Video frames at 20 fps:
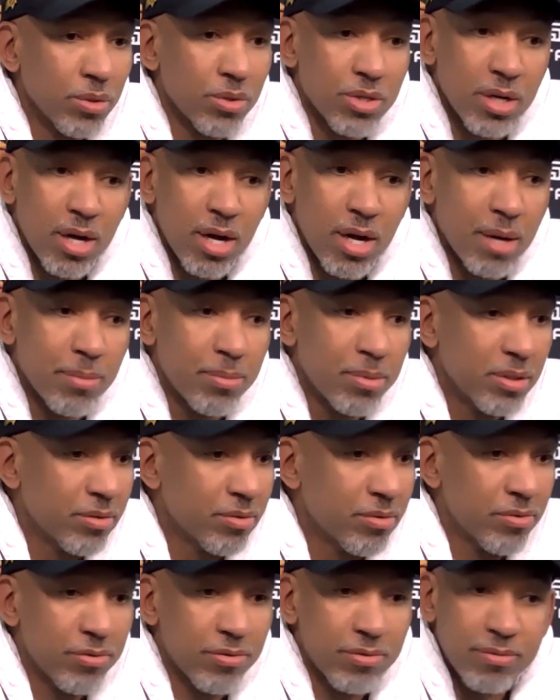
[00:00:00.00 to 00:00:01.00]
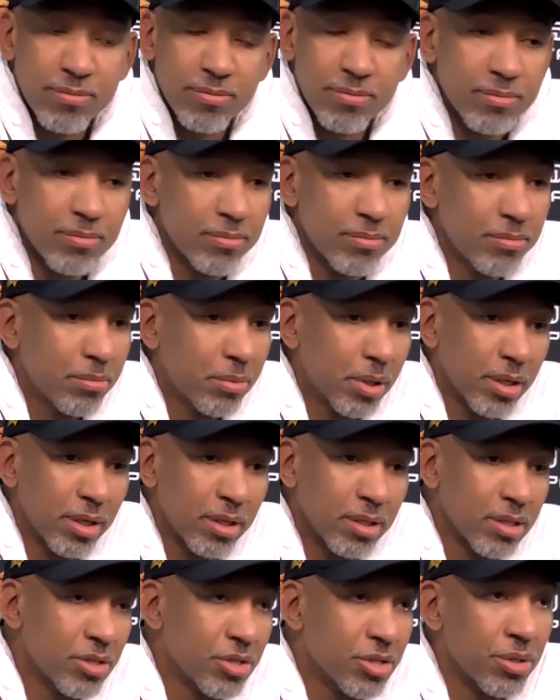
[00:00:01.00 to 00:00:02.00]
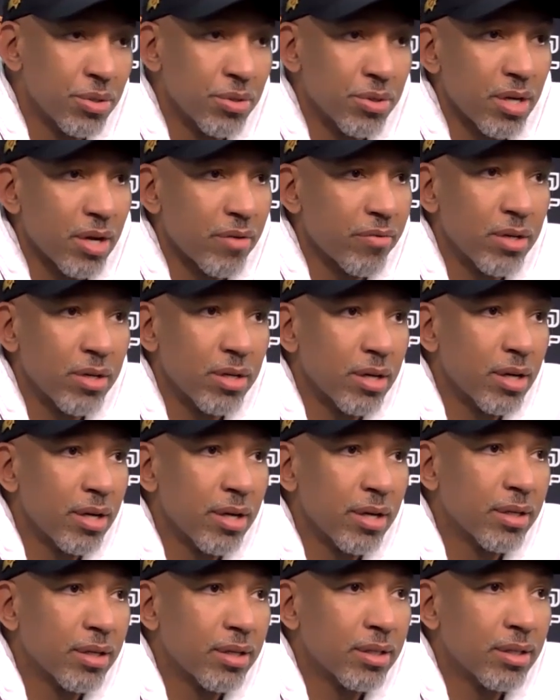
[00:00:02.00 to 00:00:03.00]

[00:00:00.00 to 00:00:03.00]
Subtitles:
job of bringing the juice every day.